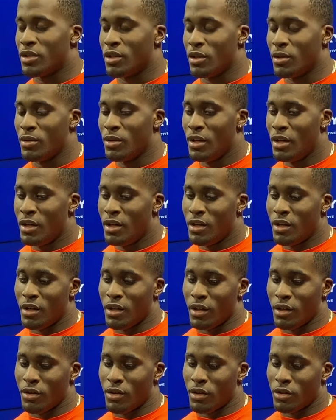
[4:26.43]
So,
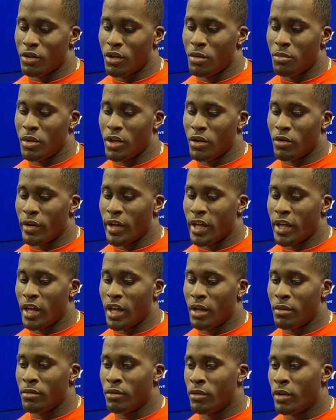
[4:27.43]
uh, you know, it's going to be a great
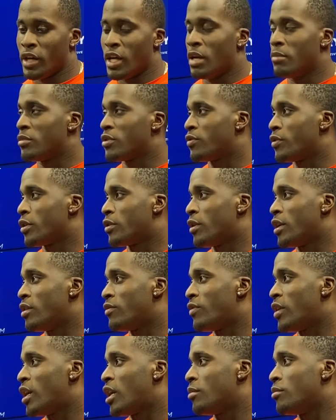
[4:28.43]
game, great atmosphere, great
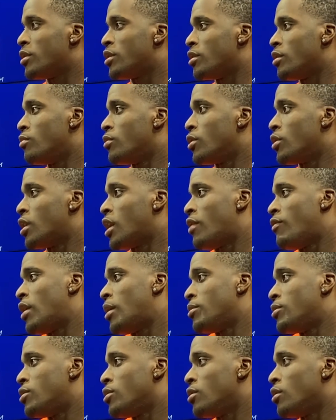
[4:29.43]
environment, and we're going to have
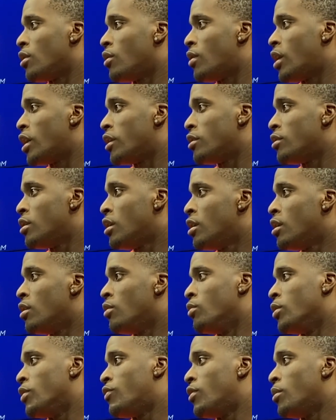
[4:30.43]
opportunity to go out and
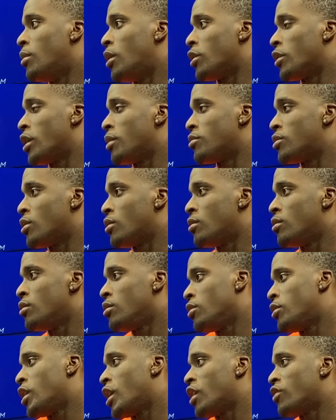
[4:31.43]
win a football game. So
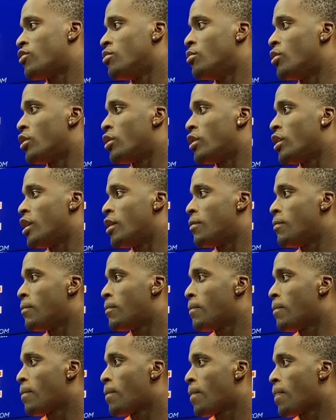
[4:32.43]
you can't ask for more than that.
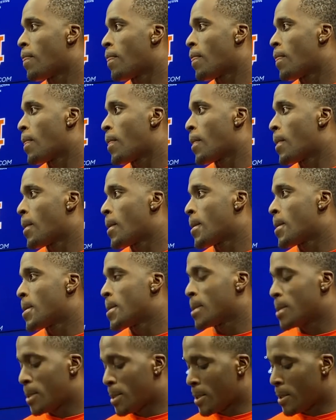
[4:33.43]
All right,
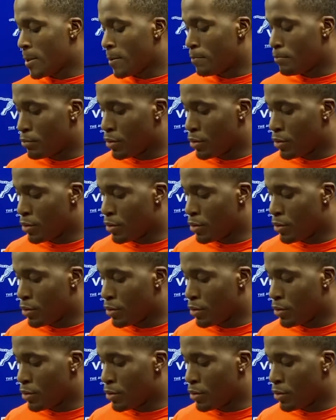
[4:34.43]
thank you, Derick.